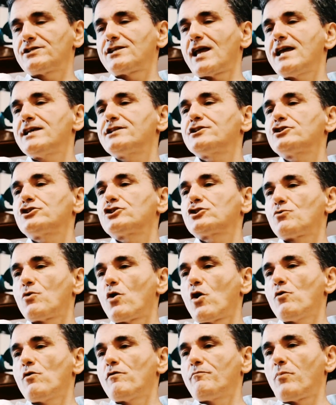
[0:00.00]
status
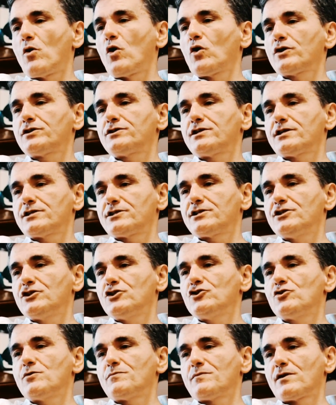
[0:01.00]
quo of politics
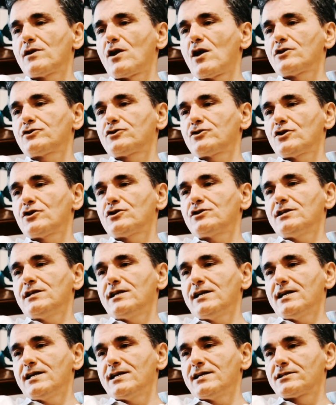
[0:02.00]
in Europe the last
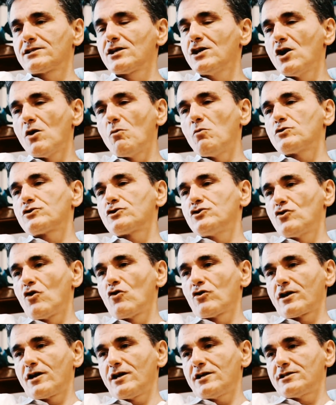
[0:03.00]
30 years was
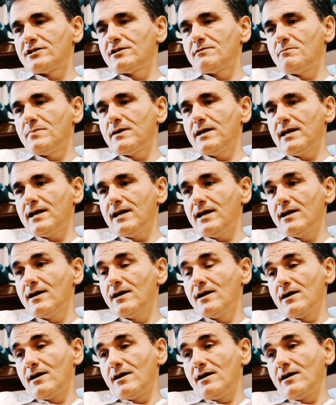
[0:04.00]
not going to be
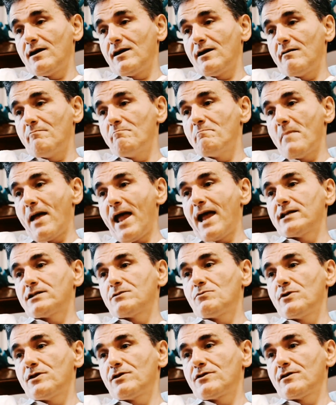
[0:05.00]

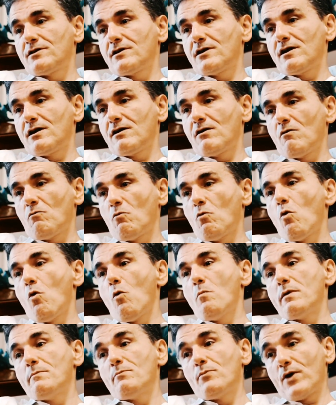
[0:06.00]
met with
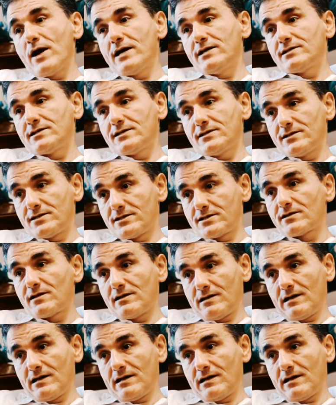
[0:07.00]
warm embraces.